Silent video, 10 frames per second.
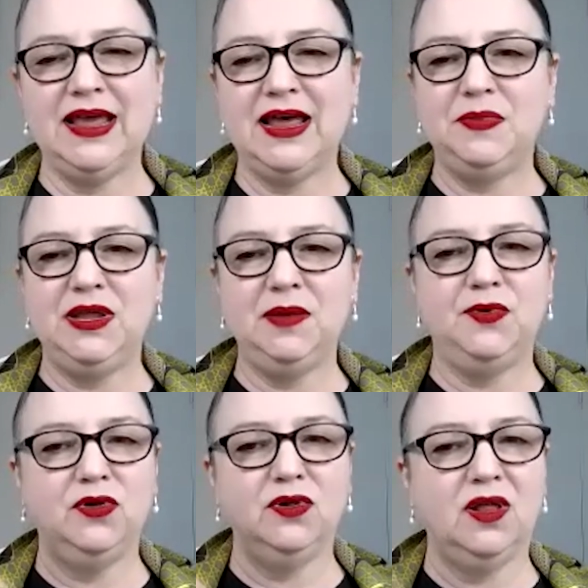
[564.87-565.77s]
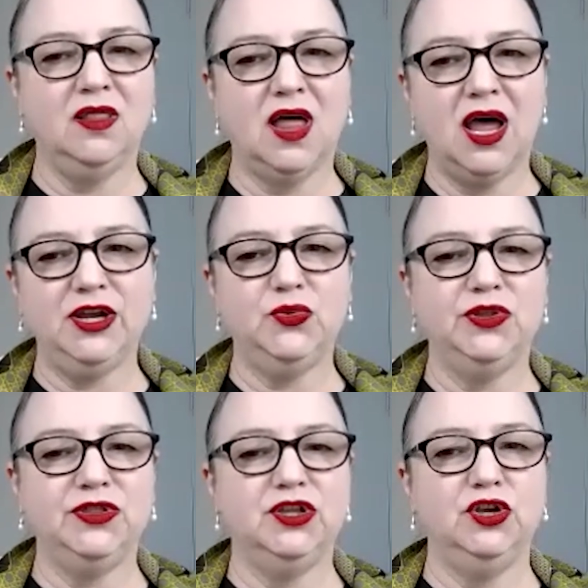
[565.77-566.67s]
get people
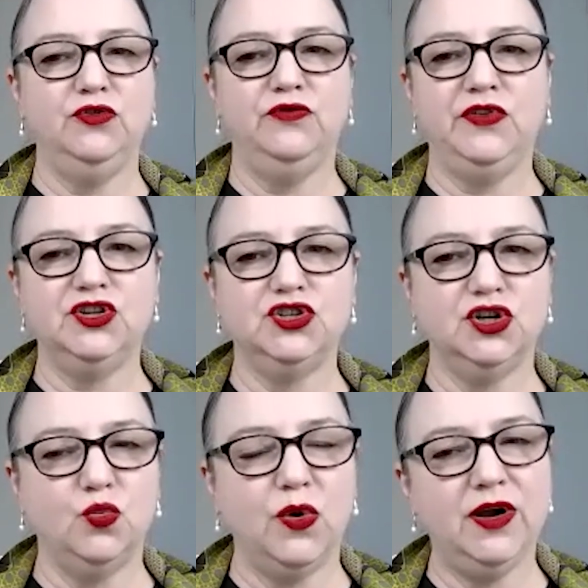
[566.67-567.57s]
aligned with the new vision,